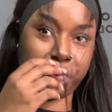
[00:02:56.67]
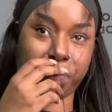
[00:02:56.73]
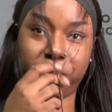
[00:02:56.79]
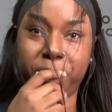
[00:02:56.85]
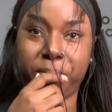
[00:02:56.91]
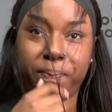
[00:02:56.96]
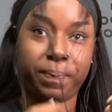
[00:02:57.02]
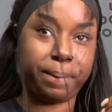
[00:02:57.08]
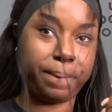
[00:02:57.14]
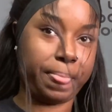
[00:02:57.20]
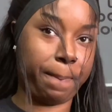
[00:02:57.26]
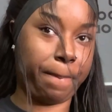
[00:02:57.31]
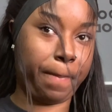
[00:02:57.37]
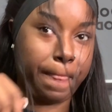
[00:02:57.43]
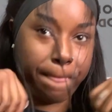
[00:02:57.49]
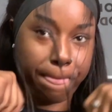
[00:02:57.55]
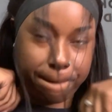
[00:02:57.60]
really
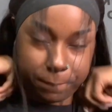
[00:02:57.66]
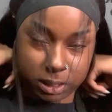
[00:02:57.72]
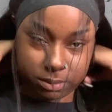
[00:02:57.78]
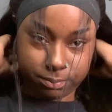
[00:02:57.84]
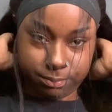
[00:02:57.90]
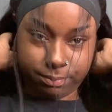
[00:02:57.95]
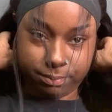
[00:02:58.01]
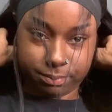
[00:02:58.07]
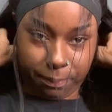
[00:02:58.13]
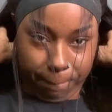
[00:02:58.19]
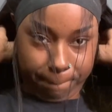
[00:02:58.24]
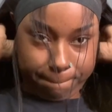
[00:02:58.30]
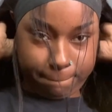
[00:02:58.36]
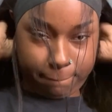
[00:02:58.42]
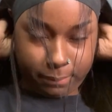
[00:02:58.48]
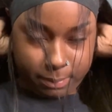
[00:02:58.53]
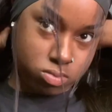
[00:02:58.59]
melted really
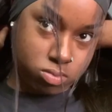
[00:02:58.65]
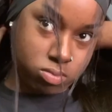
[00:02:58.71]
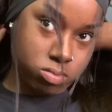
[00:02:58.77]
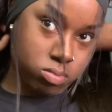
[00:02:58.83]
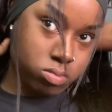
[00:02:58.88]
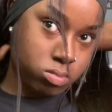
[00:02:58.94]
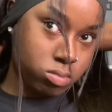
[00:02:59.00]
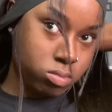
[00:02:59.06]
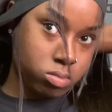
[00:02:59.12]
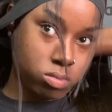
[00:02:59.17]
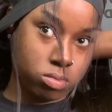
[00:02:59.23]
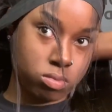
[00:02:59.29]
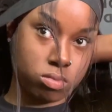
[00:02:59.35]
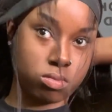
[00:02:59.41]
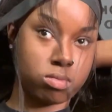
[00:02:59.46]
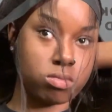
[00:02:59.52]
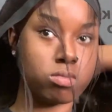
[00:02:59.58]
nice.
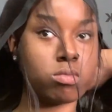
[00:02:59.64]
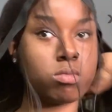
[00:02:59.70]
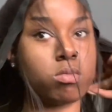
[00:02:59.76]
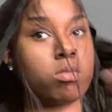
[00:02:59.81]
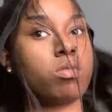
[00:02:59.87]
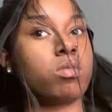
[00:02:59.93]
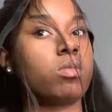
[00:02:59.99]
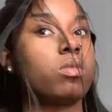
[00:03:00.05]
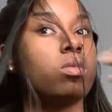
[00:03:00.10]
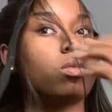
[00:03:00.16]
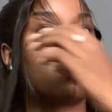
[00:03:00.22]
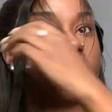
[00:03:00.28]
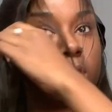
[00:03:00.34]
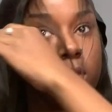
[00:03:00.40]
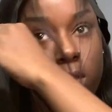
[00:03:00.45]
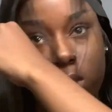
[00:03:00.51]
And I'm just gonna be